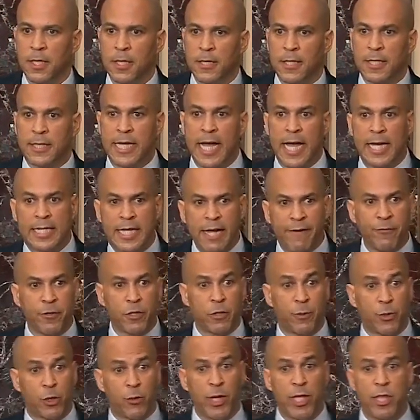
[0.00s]
The sad
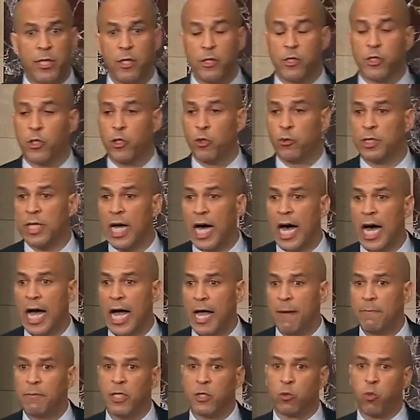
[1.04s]
difference between these 2
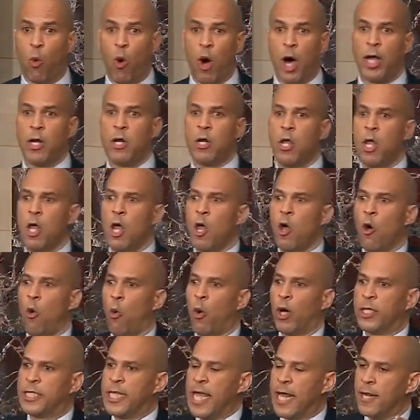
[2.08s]
times is one
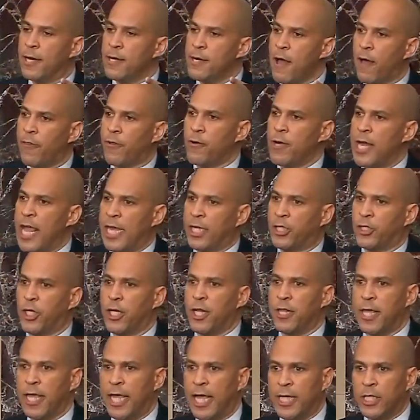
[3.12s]
was yet another nation
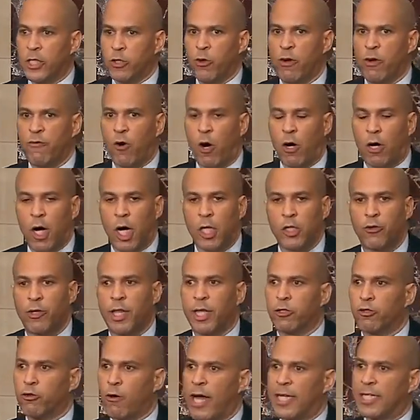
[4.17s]
in the history of our country
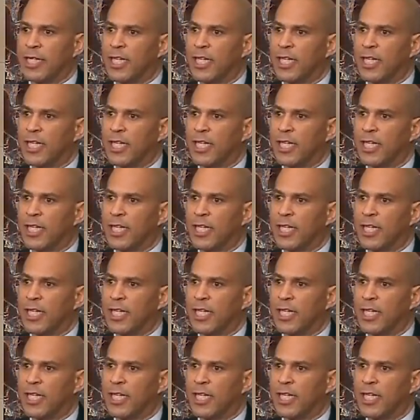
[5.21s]
that tried